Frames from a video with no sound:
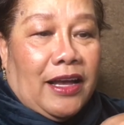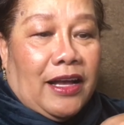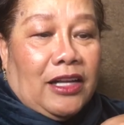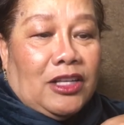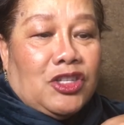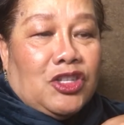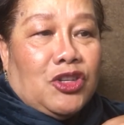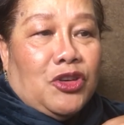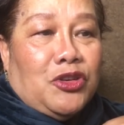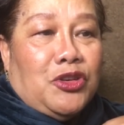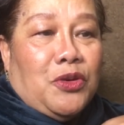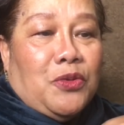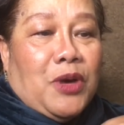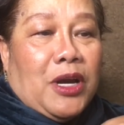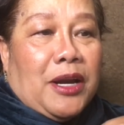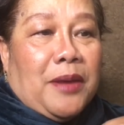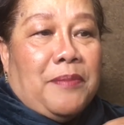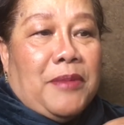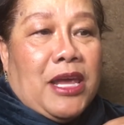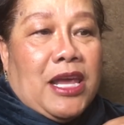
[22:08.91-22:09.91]
I'll show you what
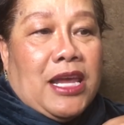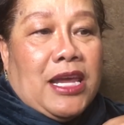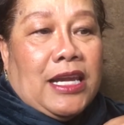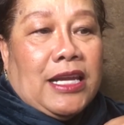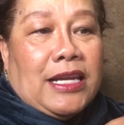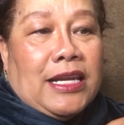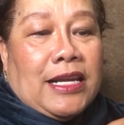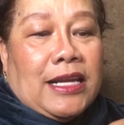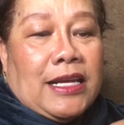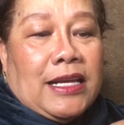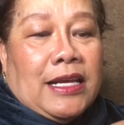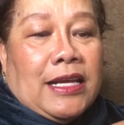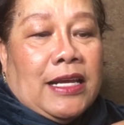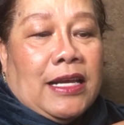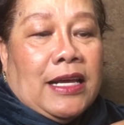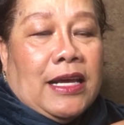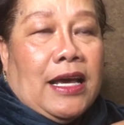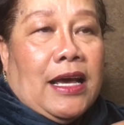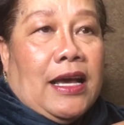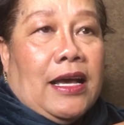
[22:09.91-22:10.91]
I mean.
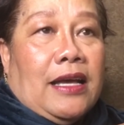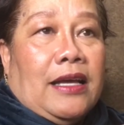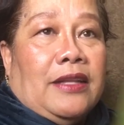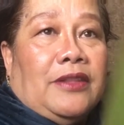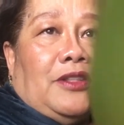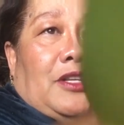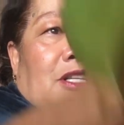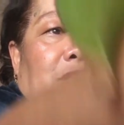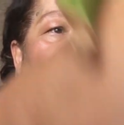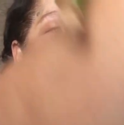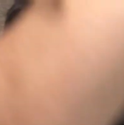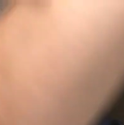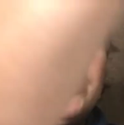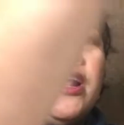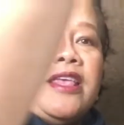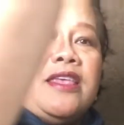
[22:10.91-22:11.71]
And this one right